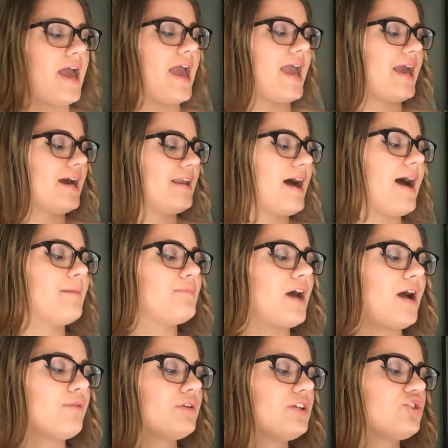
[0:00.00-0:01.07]
and I'm
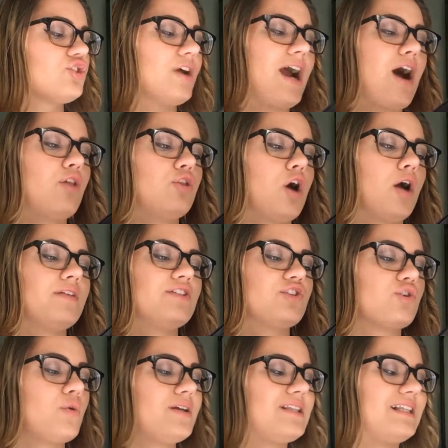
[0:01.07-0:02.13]
not really sure how long these are
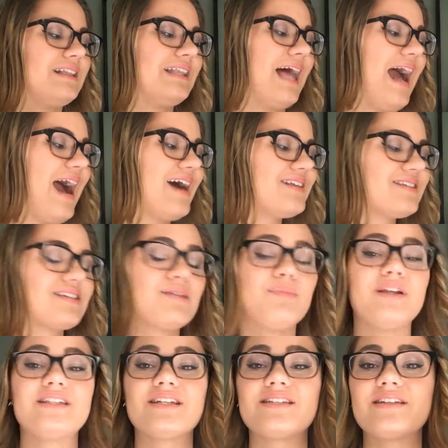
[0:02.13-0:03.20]
going to last,
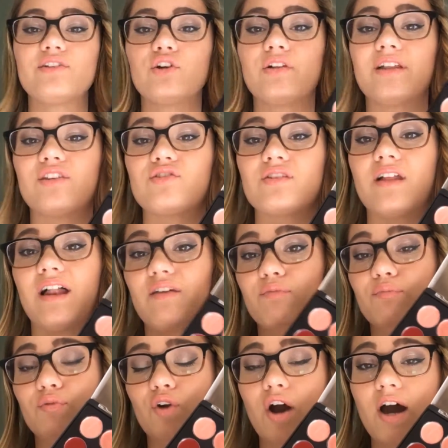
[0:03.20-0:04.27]
but it doesn't look like there's a lot of
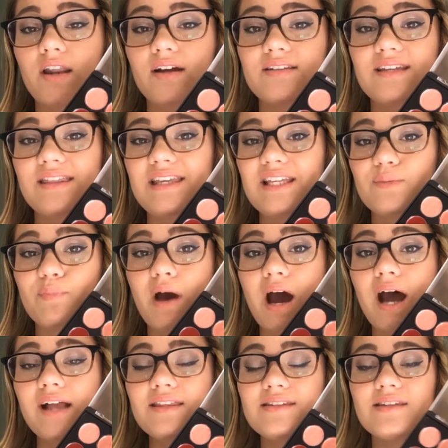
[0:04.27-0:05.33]
product in these
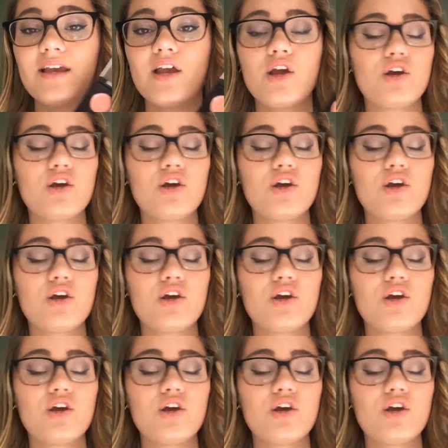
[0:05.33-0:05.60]
pots.